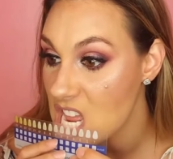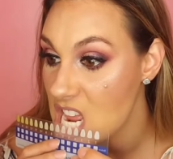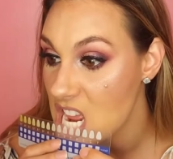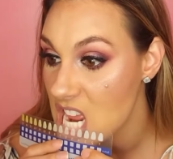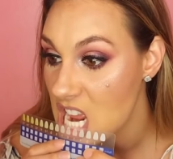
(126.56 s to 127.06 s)

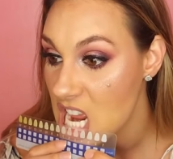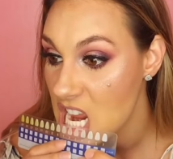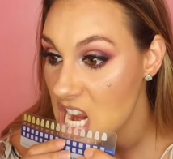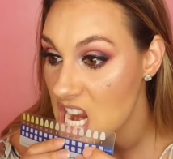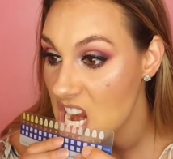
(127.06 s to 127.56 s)

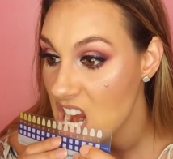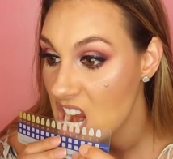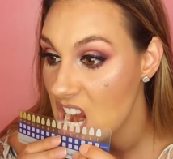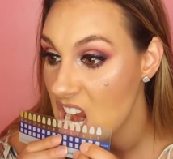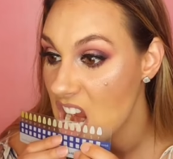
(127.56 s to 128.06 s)

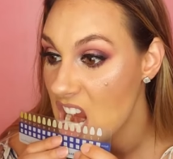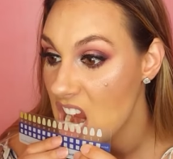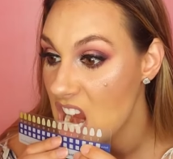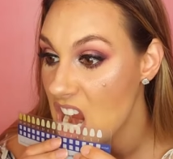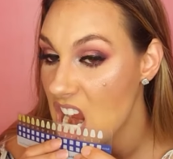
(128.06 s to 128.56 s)

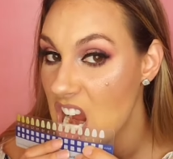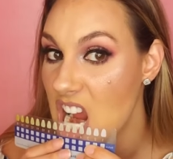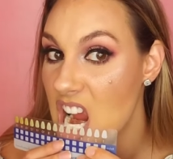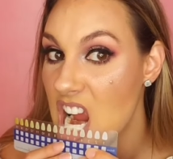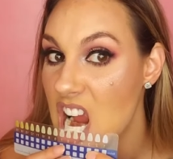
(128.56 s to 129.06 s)

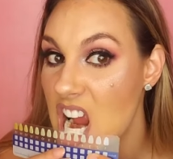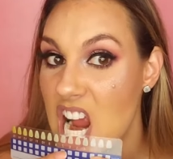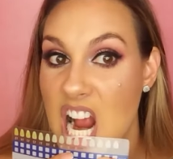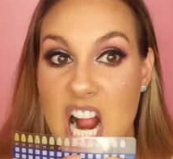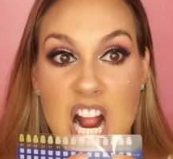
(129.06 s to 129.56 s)

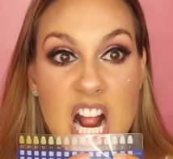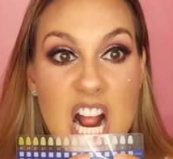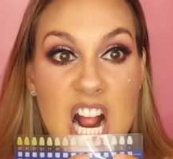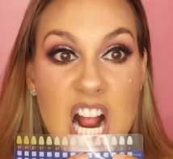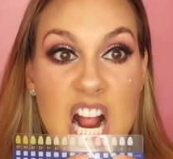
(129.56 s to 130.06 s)

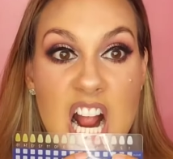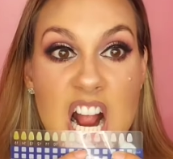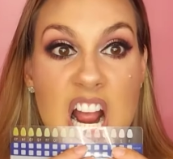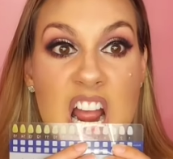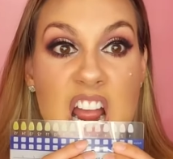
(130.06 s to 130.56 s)

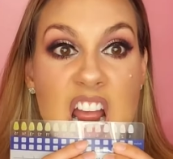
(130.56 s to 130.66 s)
Nothing is said.